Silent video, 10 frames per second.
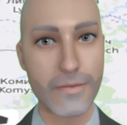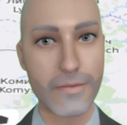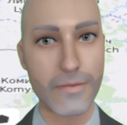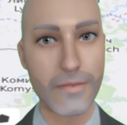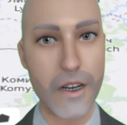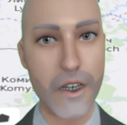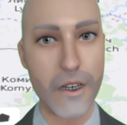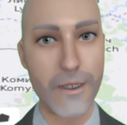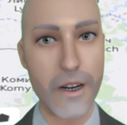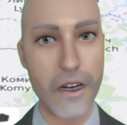And that
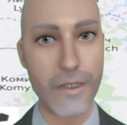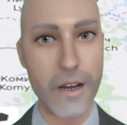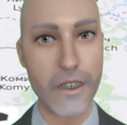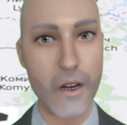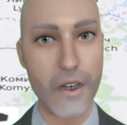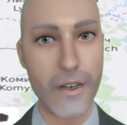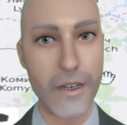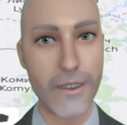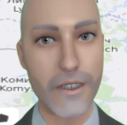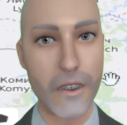looks like about all of them,
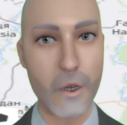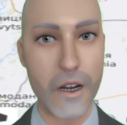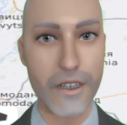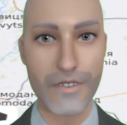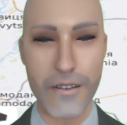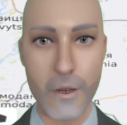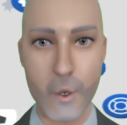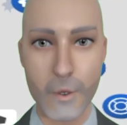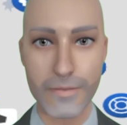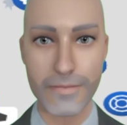but still quite a
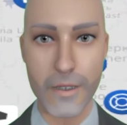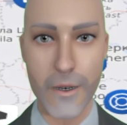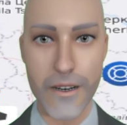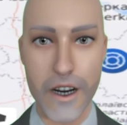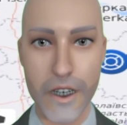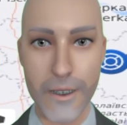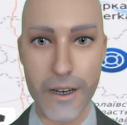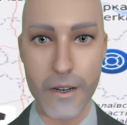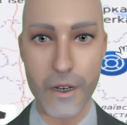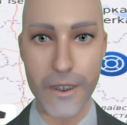few regions.
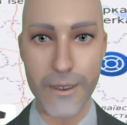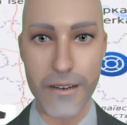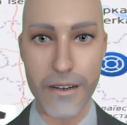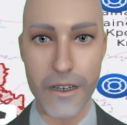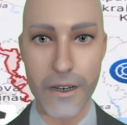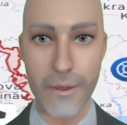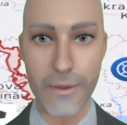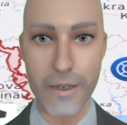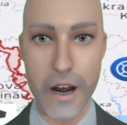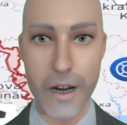And you can see here
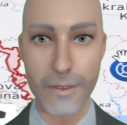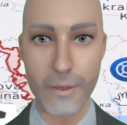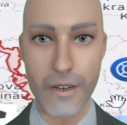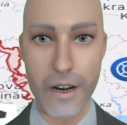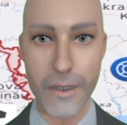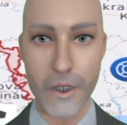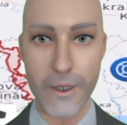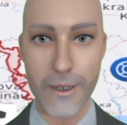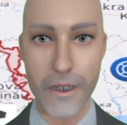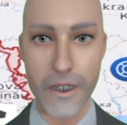with the blue
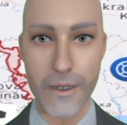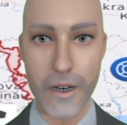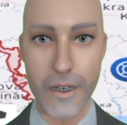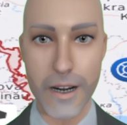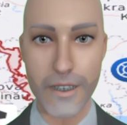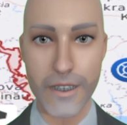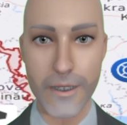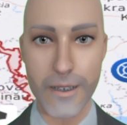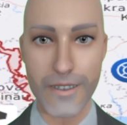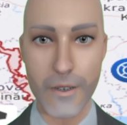circles here on the map, that
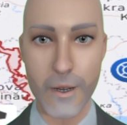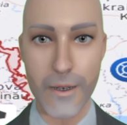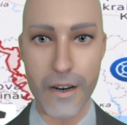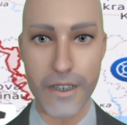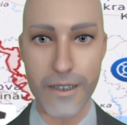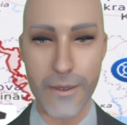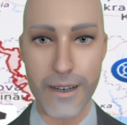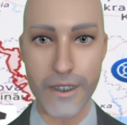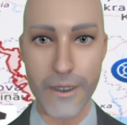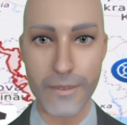is everywhere that air
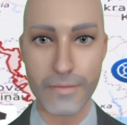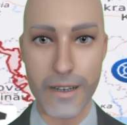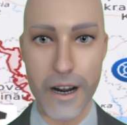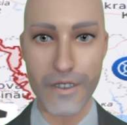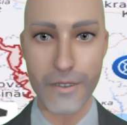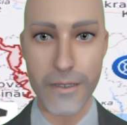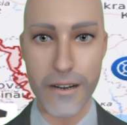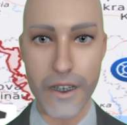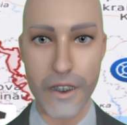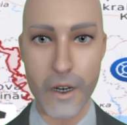raids have
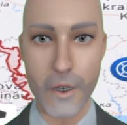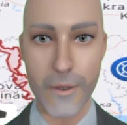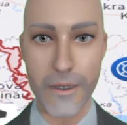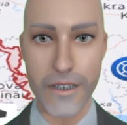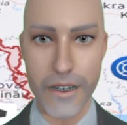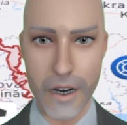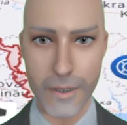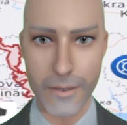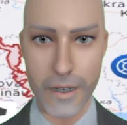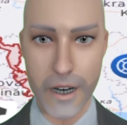been alerted in
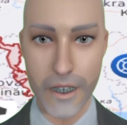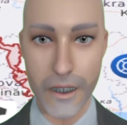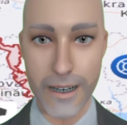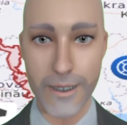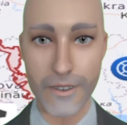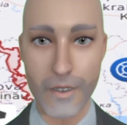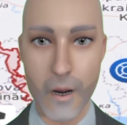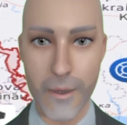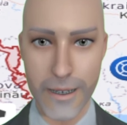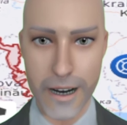about the past
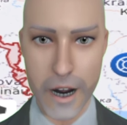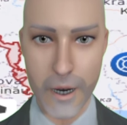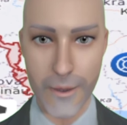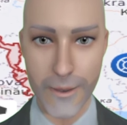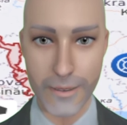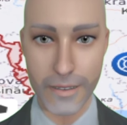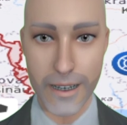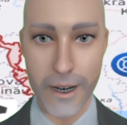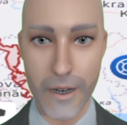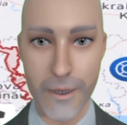4 hours. Okay,
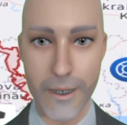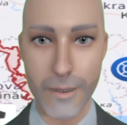so there is